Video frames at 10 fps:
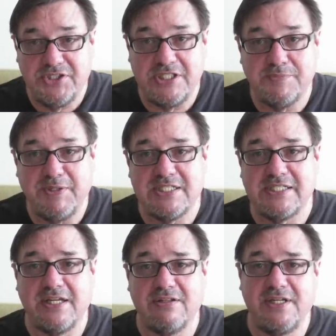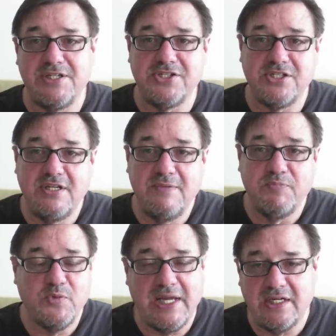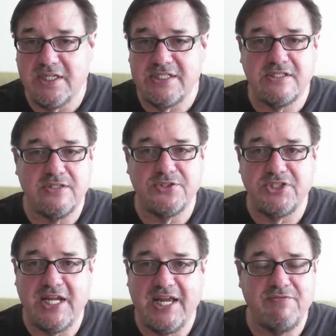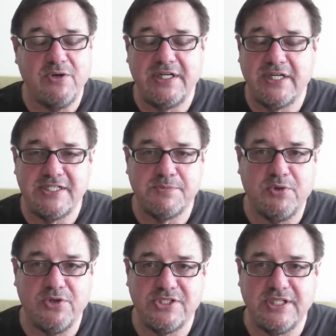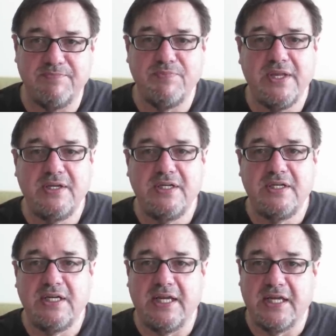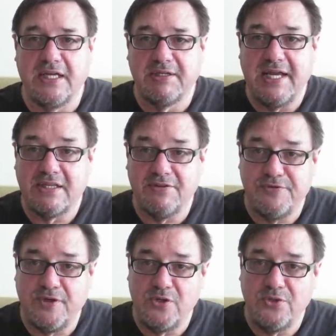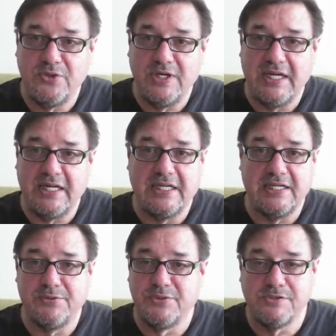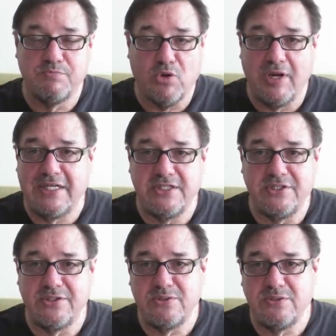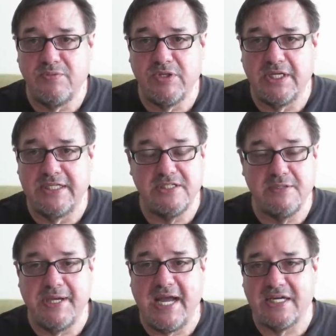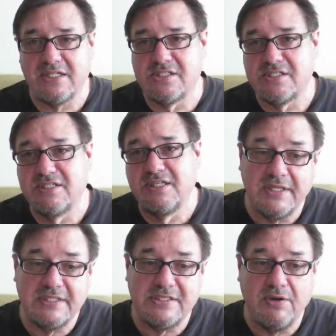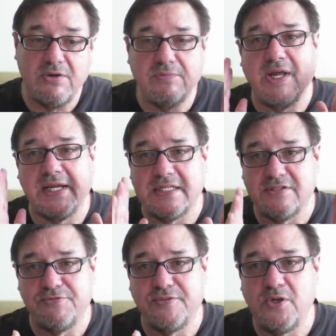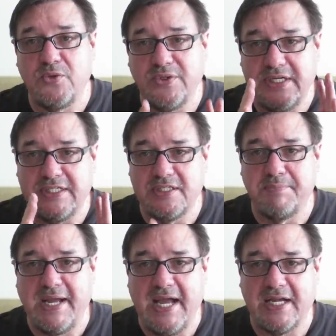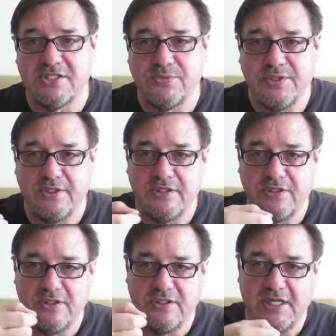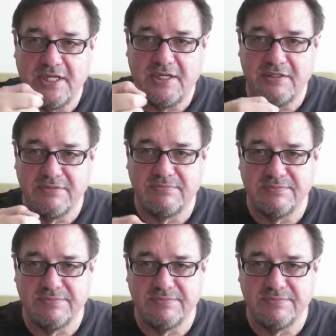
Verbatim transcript: She speaks English. We had a nice little chat, very nice person. And got the phone and it was brand new in the box. So I got the phone in the box with a little uh,